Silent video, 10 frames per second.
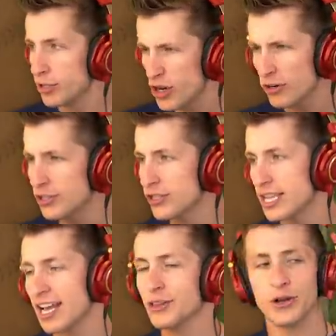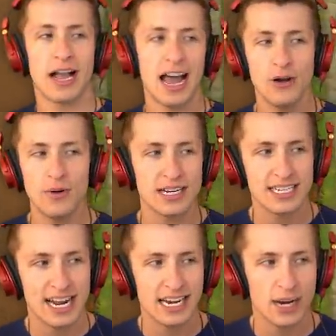But Churchill's like, look, I don't want to
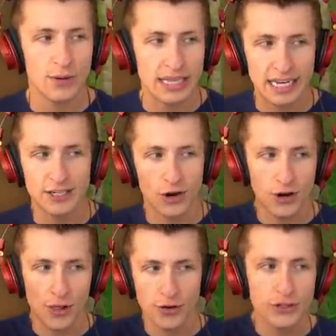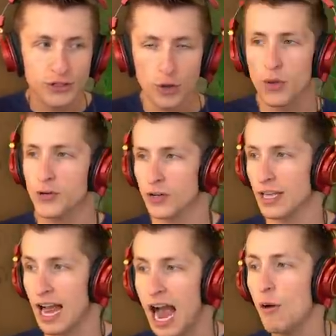stand here with like a dart and just throw a dart.
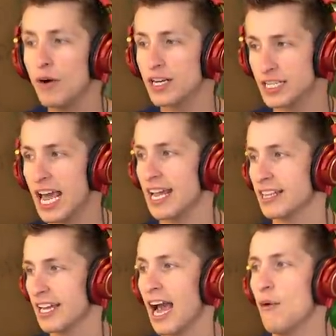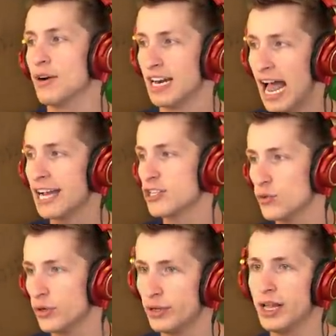Like, I want a tank. Like, I want an
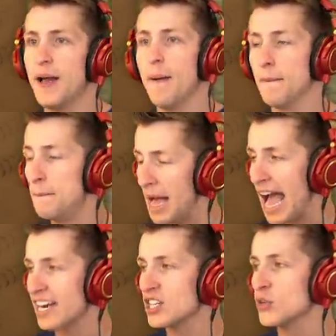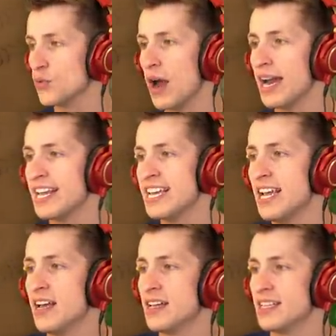actual battle-ready
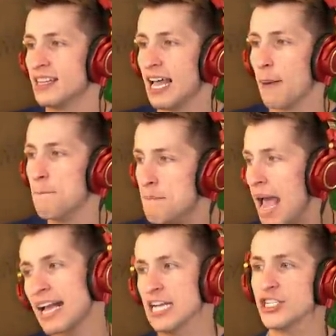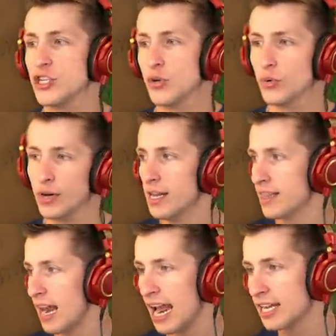like mecha suit
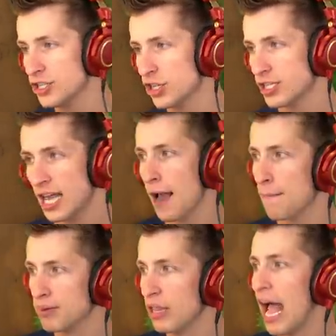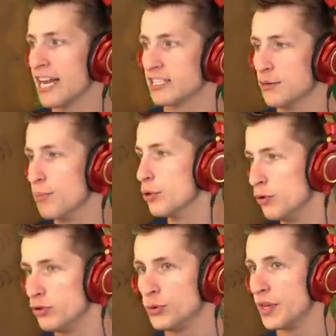that I can just like blast the
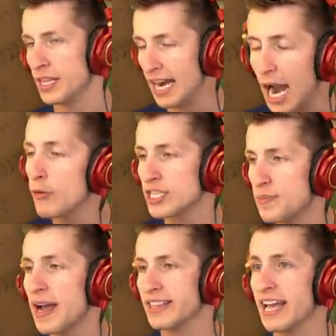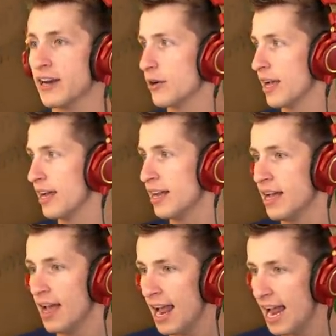balloons with. And I respect that, okay?
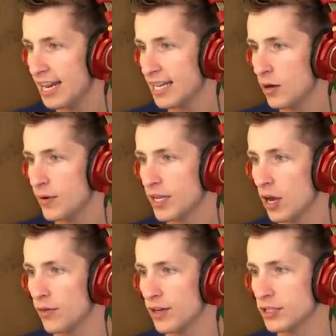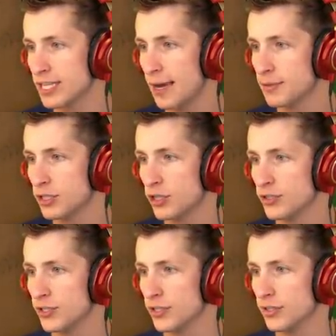And there we go. There's Captain
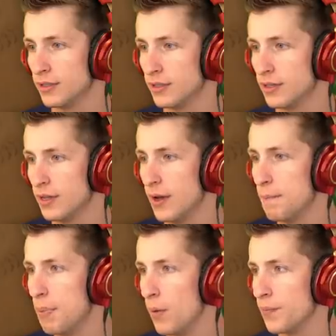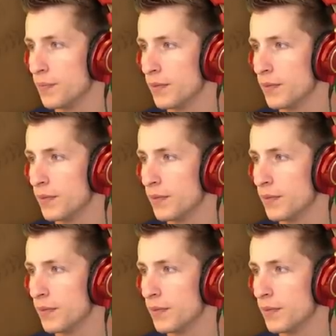Churchill. Boom.